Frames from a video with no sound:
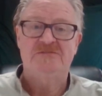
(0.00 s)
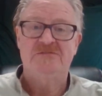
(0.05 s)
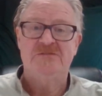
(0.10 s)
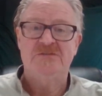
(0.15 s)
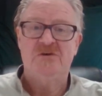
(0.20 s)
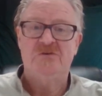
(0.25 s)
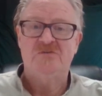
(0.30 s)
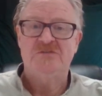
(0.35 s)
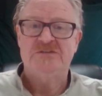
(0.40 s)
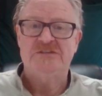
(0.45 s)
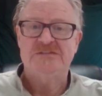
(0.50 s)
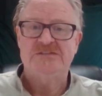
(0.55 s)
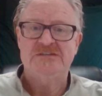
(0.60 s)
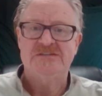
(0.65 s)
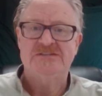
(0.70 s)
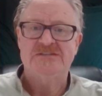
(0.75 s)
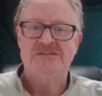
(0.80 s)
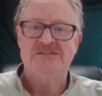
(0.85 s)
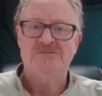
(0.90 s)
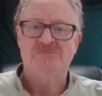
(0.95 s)
even though
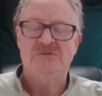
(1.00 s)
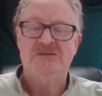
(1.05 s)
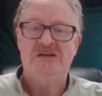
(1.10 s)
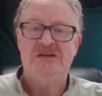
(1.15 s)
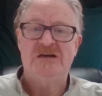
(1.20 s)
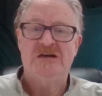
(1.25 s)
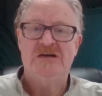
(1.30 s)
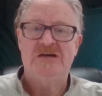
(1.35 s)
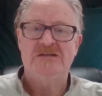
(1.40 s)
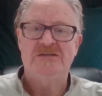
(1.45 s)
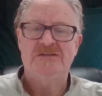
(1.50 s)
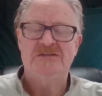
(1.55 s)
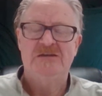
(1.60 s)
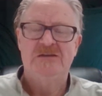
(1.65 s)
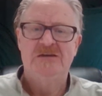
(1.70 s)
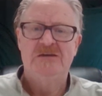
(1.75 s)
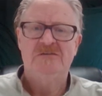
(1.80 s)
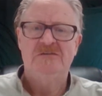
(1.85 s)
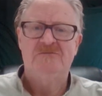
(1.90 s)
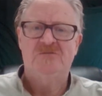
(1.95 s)
Odysseus has been gone
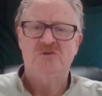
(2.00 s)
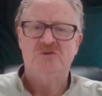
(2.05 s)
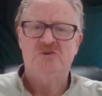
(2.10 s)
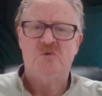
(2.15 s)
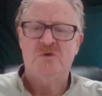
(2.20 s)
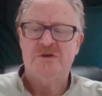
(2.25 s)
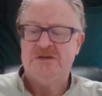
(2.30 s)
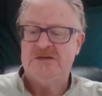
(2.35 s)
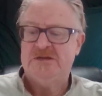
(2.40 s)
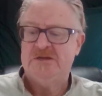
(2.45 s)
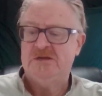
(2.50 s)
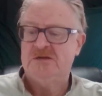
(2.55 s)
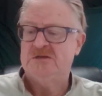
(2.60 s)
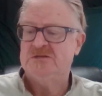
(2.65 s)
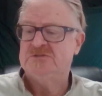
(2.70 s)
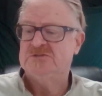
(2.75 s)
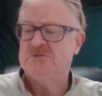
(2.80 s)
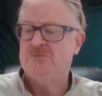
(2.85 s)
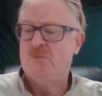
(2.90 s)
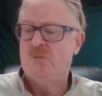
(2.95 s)
for 20
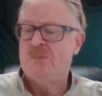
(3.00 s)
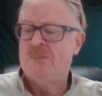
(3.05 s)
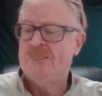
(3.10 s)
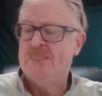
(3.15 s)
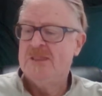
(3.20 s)
years.